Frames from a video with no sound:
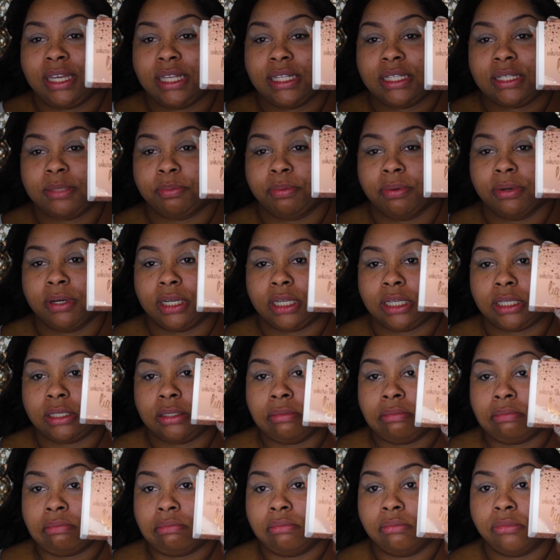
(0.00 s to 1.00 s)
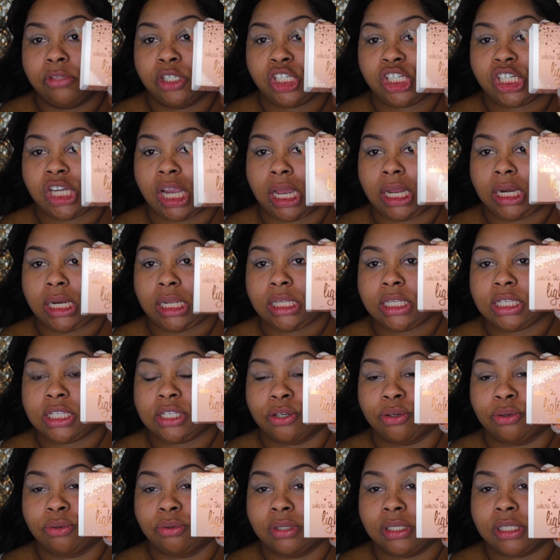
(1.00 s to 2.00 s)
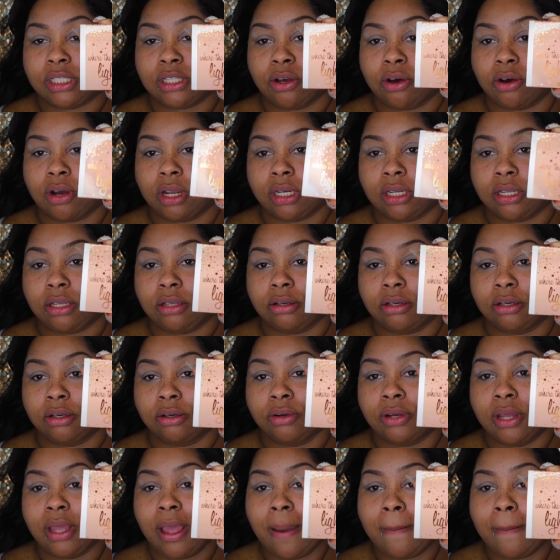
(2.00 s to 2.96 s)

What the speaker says: It's pretty shiny, so it's hard to, you know,